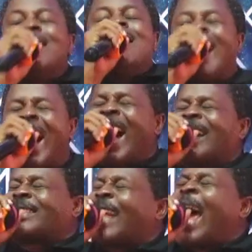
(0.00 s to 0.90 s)
I
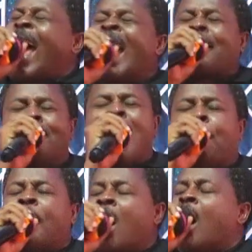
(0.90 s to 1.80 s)
take my
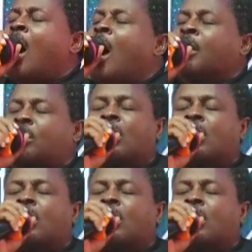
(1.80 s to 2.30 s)
portion.